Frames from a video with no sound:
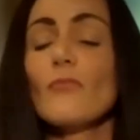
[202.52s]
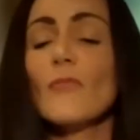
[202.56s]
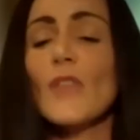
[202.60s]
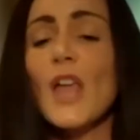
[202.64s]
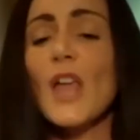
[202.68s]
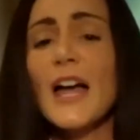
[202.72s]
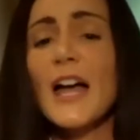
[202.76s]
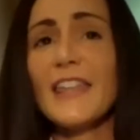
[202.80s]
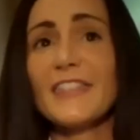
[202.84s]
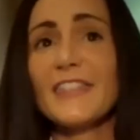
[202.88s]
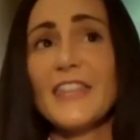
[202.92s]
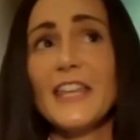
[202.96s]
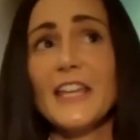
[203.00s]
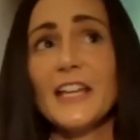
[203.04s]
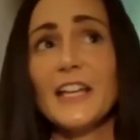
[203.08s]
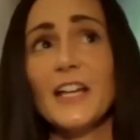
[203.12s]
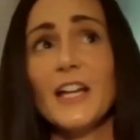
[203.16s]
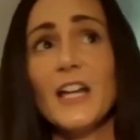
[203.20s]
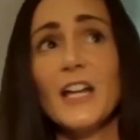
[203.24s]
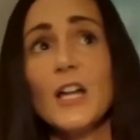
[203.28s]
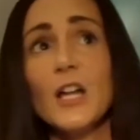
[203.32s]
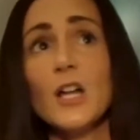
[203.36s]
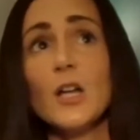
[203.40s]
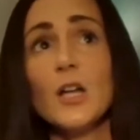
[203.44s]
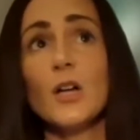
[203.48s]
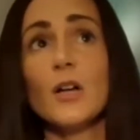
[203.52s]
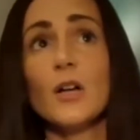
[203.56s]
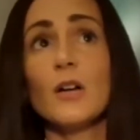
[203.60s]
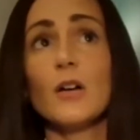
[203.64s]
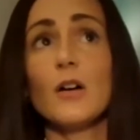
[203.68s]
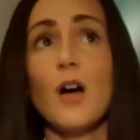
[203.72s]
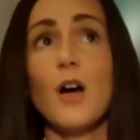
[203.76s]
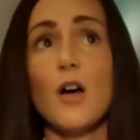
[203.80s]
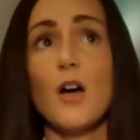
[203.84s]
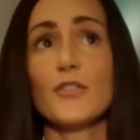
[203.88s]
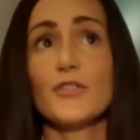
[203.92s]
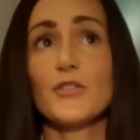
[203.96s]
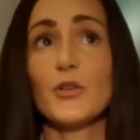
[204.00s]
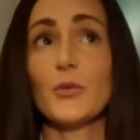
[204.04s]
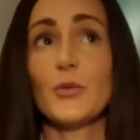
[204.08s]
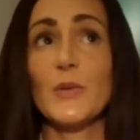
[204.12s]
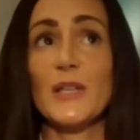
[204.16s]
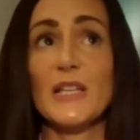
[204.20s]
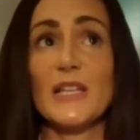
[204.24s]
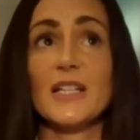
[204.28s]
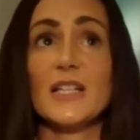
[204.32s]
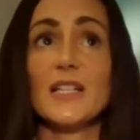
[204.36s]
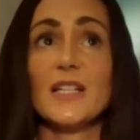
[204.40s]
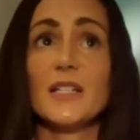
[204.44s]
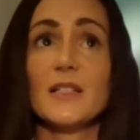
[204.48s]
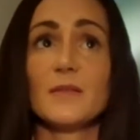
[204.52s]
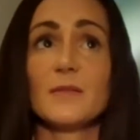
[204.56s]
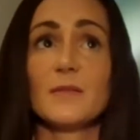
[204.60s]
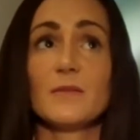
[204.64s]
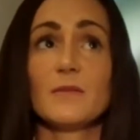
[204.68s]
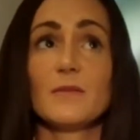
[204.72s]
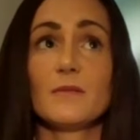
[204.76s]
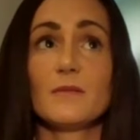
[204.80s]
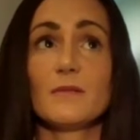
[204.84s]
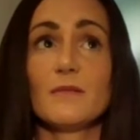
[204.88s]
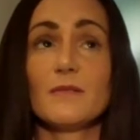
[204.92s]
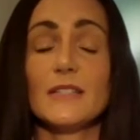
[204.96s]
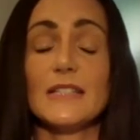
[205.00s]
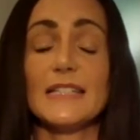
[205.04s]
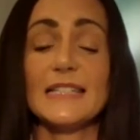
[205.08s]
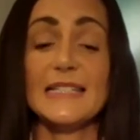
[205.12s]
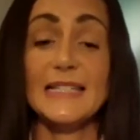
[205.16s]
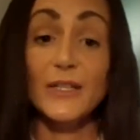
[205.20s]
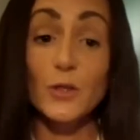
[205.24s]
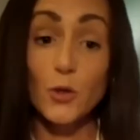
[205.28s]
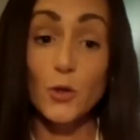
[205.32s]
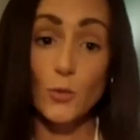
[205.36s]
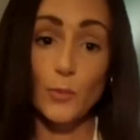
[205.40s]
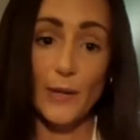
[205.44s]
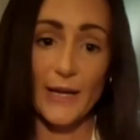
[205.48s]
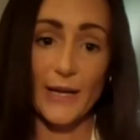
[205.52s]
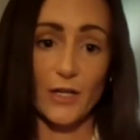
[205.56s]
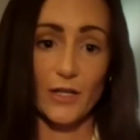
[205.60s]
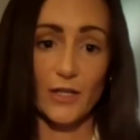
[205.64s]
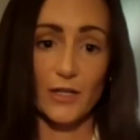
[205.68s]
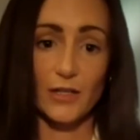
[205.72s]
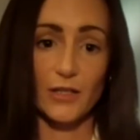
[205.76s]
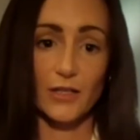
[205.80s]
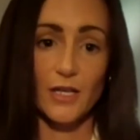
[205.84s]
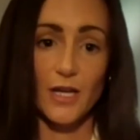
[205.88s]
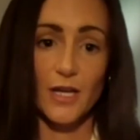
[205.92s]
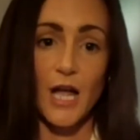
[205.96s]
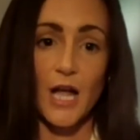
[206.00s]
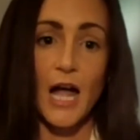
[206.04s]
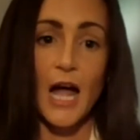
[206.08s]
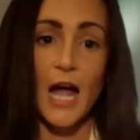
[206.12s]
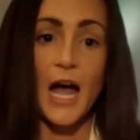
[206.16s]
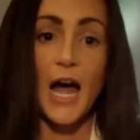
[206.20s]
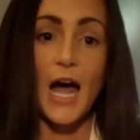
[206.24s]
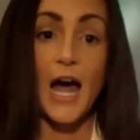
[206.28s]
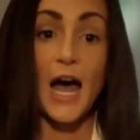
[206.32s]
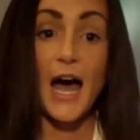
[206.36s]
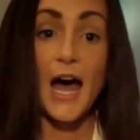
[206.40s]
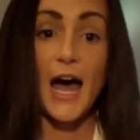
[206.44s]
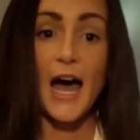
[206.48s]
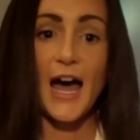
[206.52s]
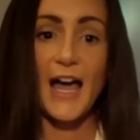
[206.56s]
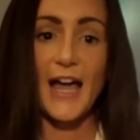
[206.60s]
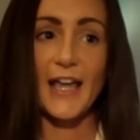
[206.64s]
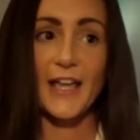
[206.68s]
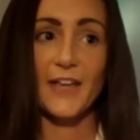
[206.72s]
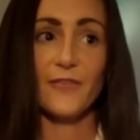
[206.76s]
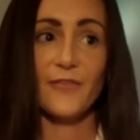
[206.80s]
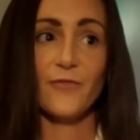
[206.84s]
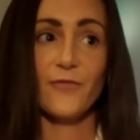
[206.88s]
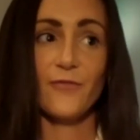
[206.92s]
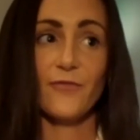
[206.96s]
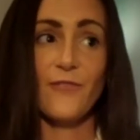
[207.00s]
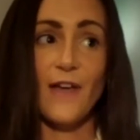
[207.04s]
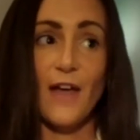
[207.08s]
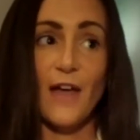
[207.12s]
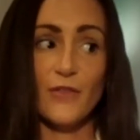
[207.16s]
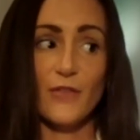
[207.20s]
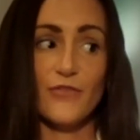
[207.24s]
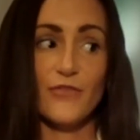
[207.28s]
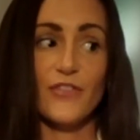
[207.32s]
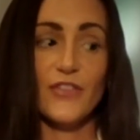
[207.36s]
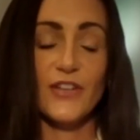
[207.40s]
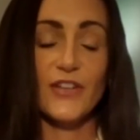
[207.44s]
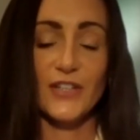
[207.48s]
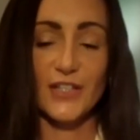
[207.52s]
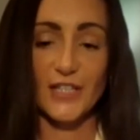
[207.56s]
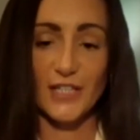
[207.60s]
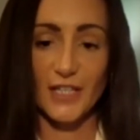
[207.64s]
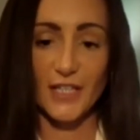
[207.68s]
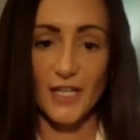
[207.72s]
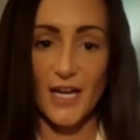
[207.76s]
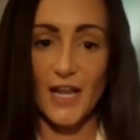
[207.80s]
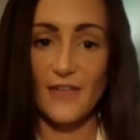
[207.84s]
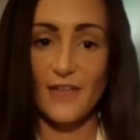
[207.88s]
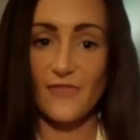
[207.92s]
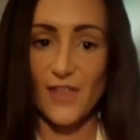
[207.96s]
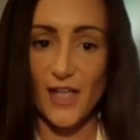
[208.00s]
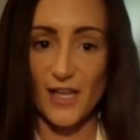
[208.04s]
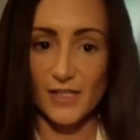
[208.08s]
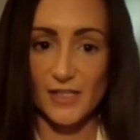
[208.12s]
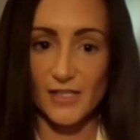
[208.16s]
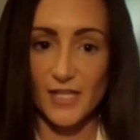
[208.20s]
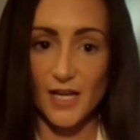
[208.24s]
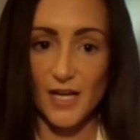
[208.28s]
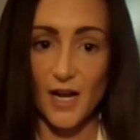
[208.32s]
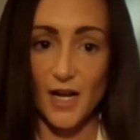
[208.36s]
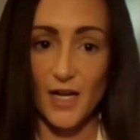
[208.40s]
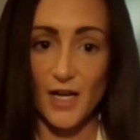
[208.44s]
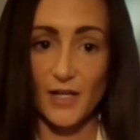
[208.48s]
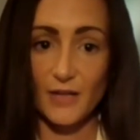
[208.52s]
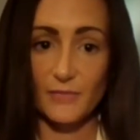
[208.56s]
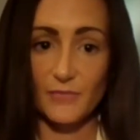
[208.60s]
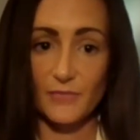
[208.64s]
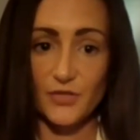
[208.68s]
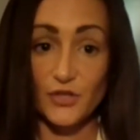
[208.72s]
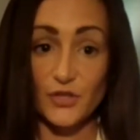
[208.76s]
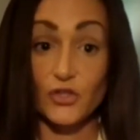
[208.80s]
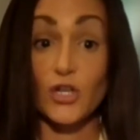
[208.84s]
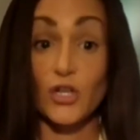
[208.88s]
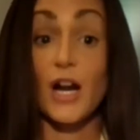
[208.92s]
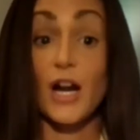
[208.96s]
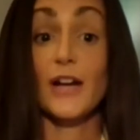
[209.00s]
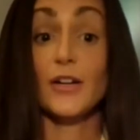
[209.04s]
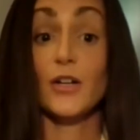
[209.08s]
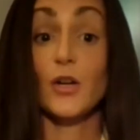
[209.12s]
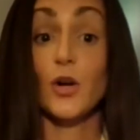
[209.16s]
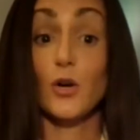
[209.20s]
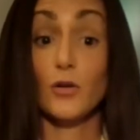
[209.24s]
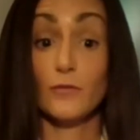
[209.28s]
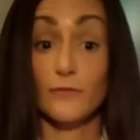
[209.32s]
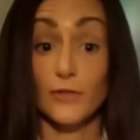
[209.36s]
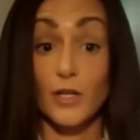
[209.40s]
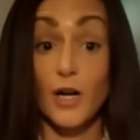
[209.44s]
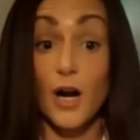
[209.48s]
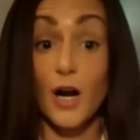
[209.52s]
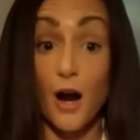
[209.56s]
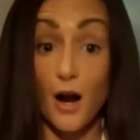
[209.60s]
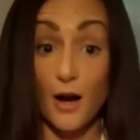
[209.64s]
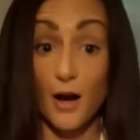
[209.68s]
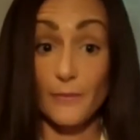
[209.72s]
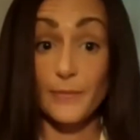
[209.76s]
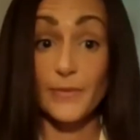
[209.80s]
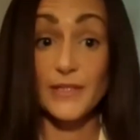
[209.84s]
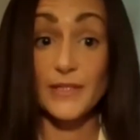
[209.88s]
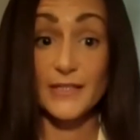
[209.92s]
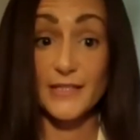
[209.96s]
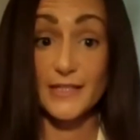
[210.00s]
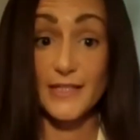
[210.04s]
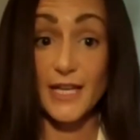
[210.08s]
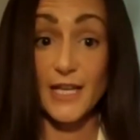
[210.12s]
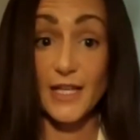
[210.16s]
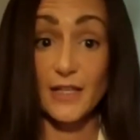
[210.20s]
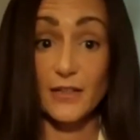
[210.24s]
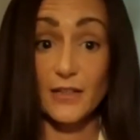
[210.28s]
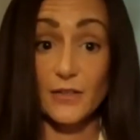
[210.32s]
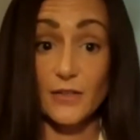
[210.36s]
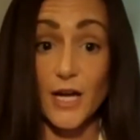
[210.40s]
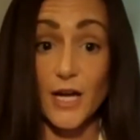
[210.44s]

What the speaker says: I think also being a single parent, I felt the need at that time to try to overcompensate.